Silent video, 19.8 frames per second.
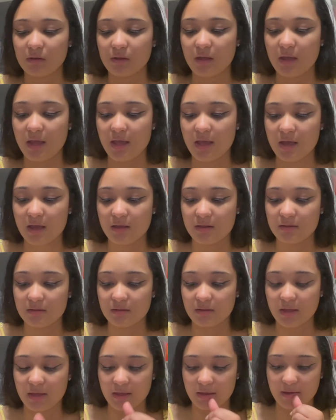
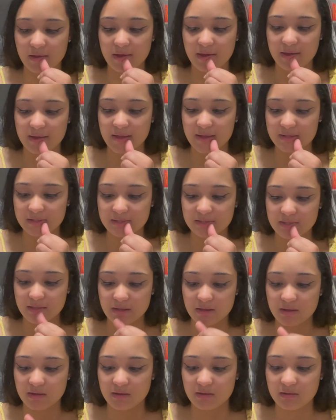And like, I guess
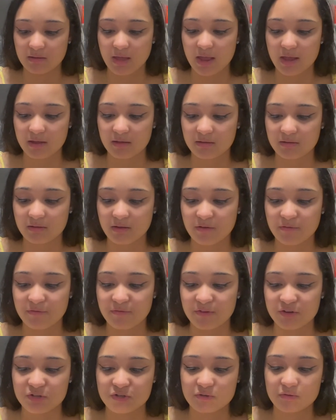the like
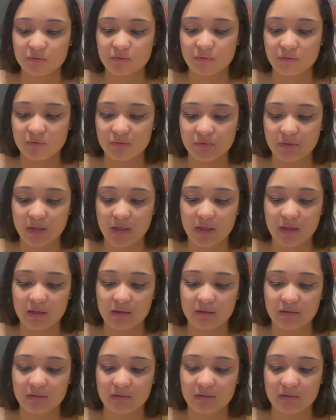official like